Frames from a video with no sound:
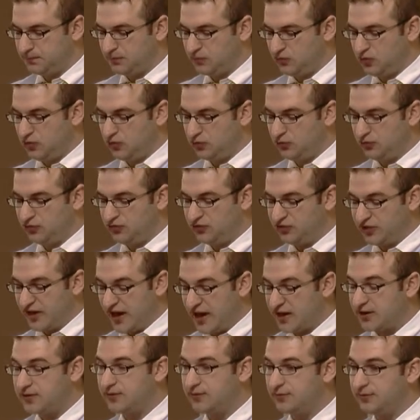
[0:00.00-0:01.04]
do you
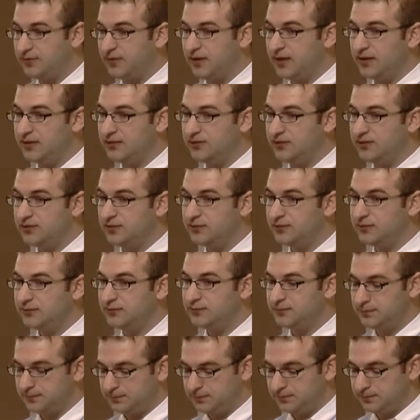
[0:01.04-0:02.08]
sacrifice
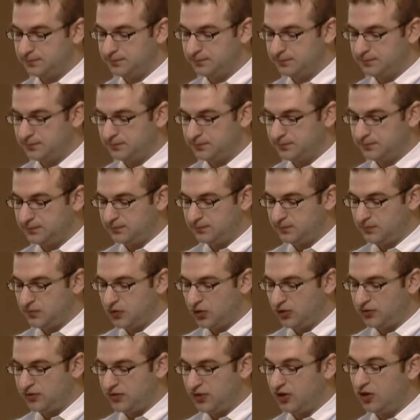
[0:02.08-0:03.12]

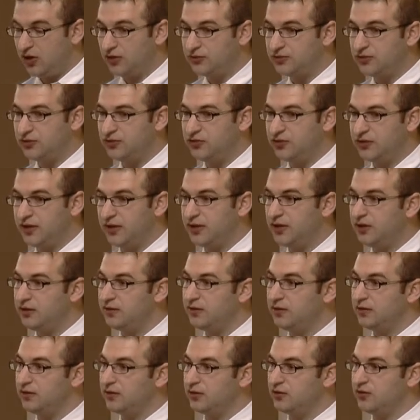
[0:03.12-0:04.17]
on the altar
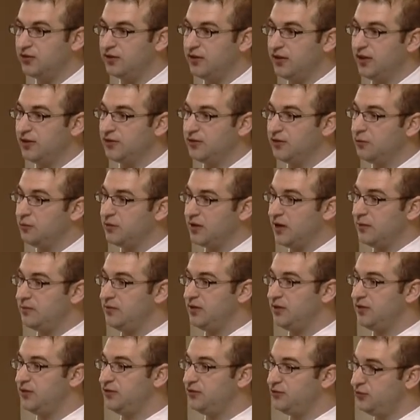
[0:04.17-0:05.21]
together together and what i
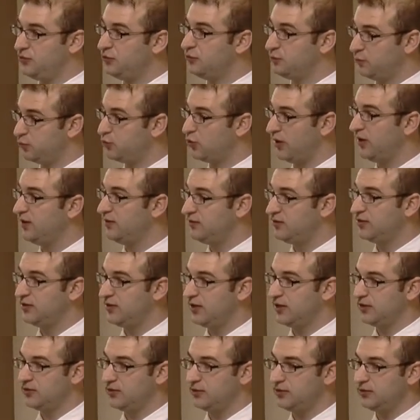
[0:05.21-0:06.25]
mean is do you pray
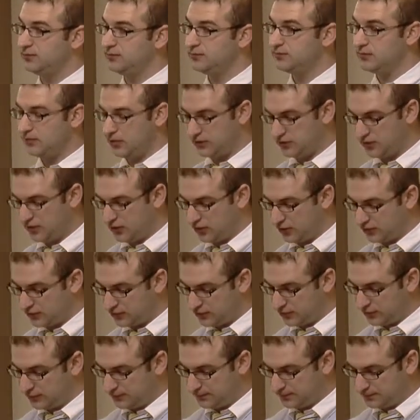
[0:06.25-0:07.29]
together on the
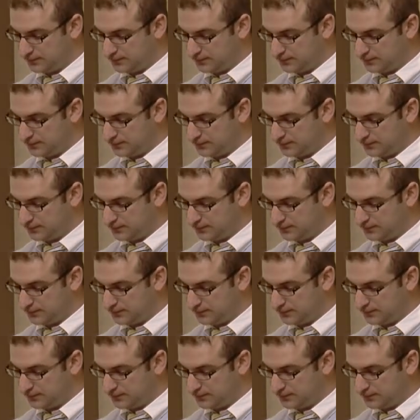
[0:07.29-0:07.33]
altar